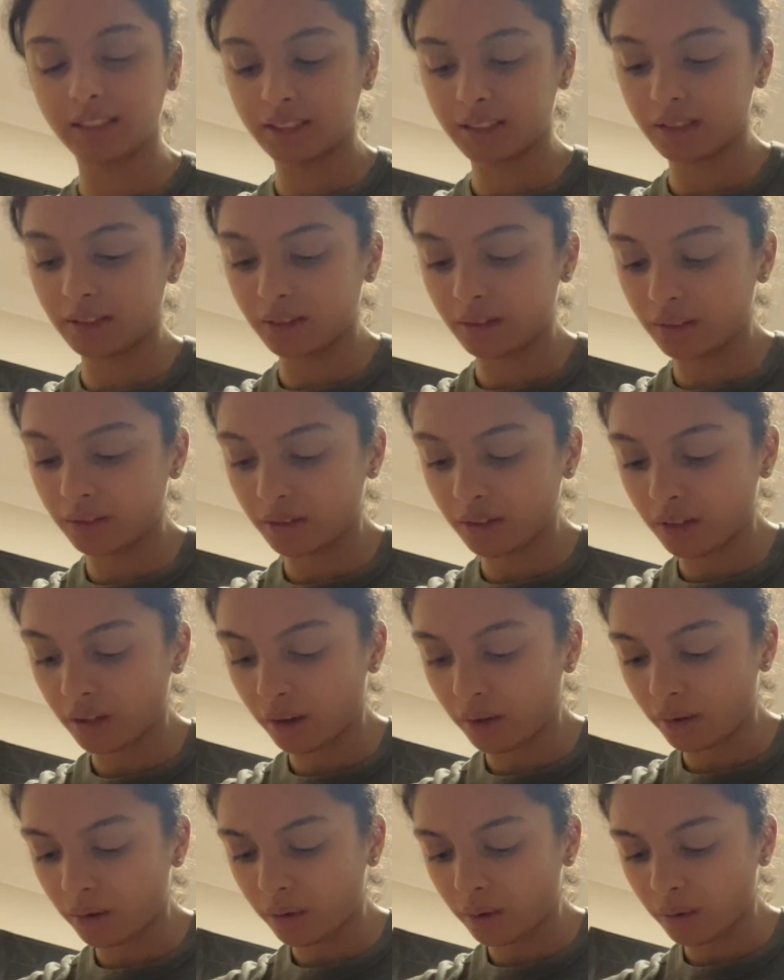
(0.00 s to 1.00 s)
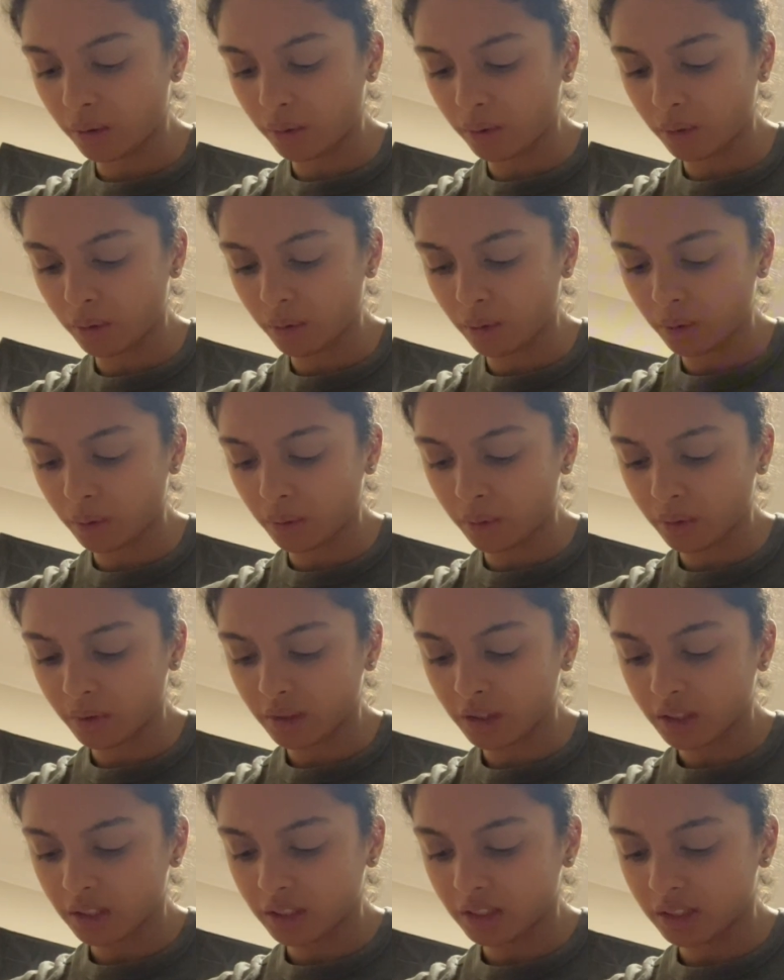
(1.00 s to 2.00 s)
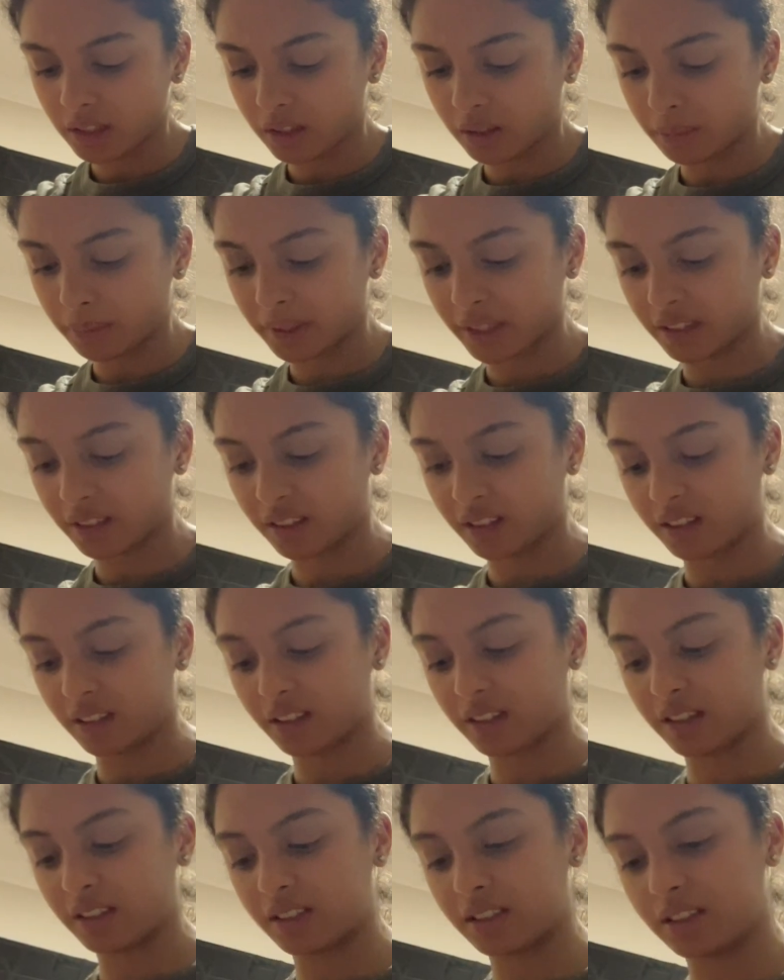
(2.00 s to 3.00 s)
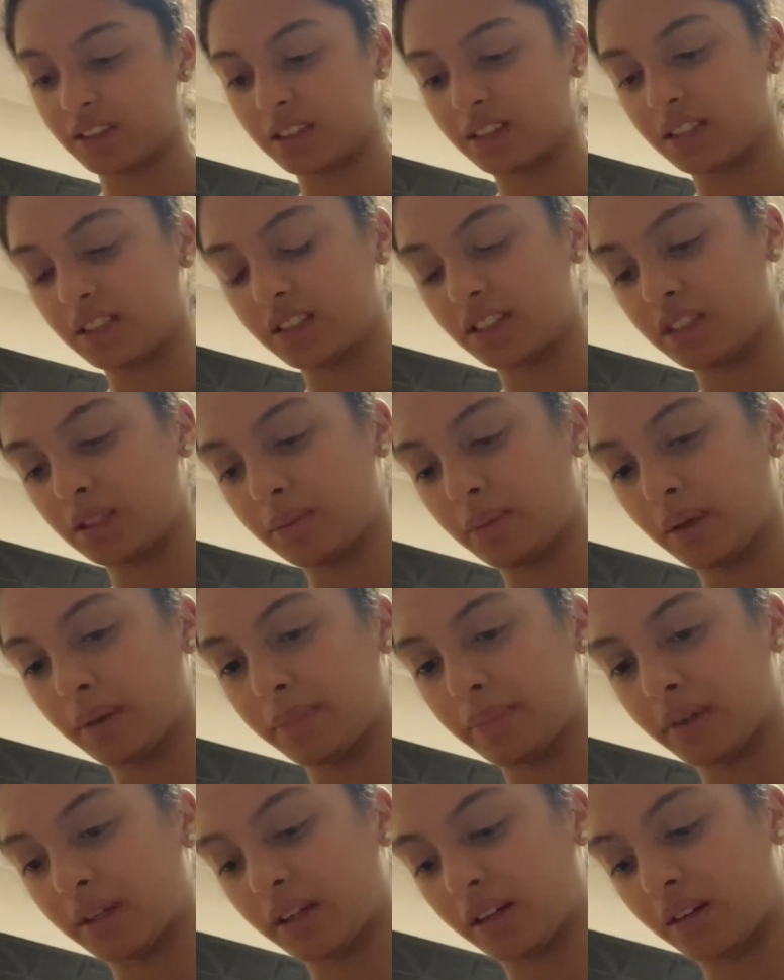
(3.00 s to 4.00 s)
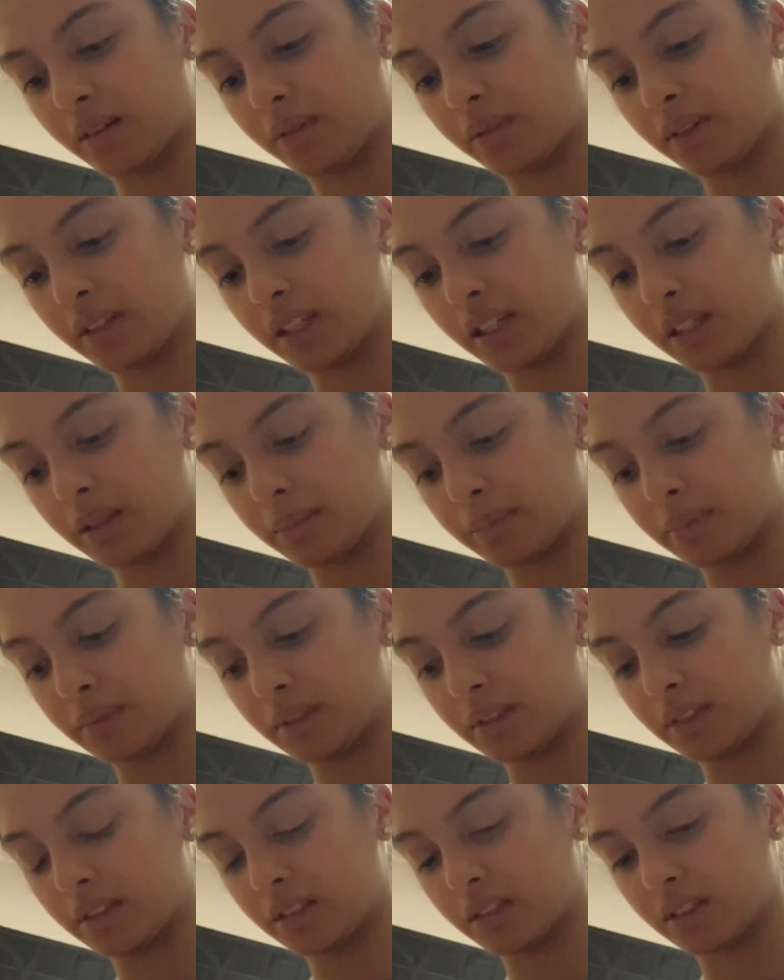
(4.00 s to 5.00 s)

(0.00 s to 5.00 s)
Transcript: No! Oh my god, tissue paper got ripped.